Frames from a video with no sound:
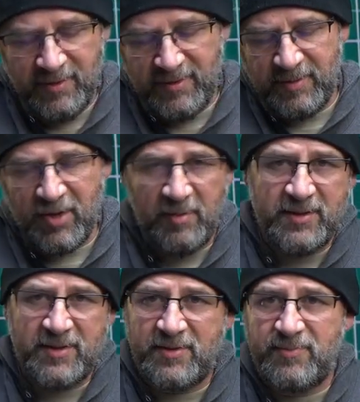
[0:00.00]

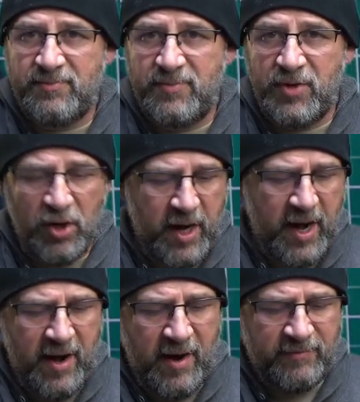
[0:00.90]
Deployments, you're going to
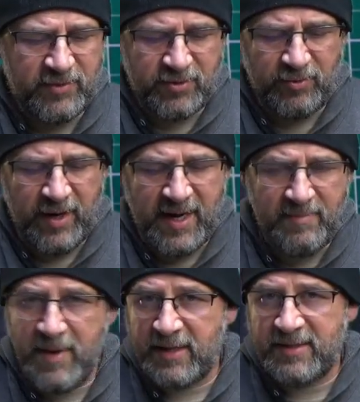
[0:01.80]
have
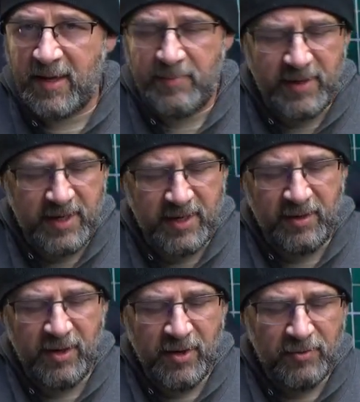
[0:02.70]
terrain mixed up in
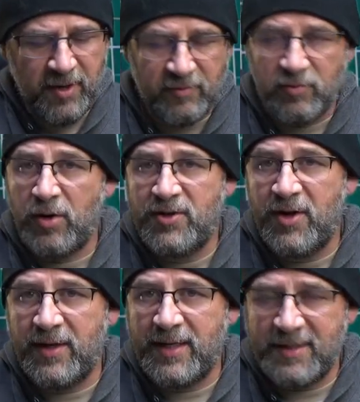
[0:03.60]
here. We have a road
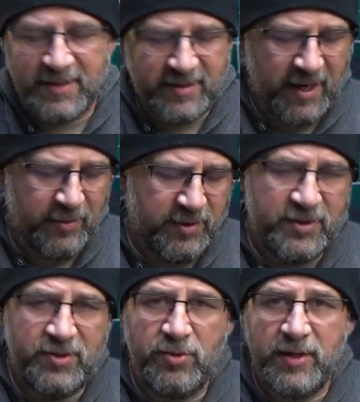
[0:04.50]
going down the center where the
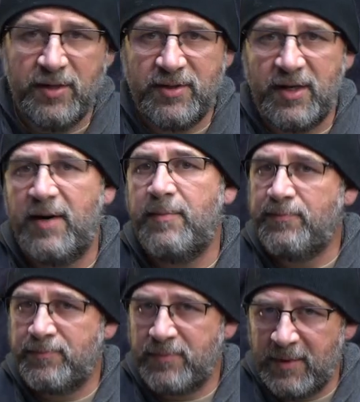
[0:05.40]
two leaders are.
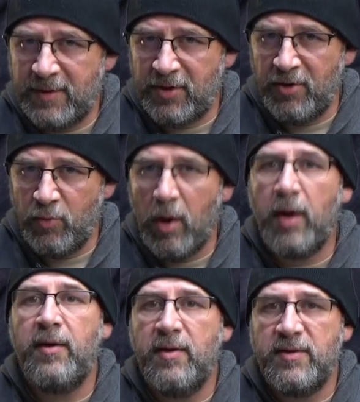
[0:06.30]
Turn
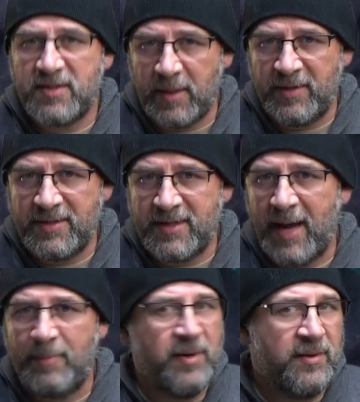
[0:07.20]
one, something's
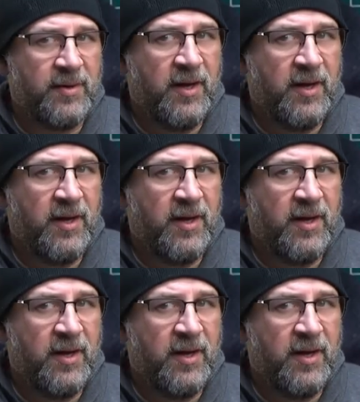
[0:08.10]
happened.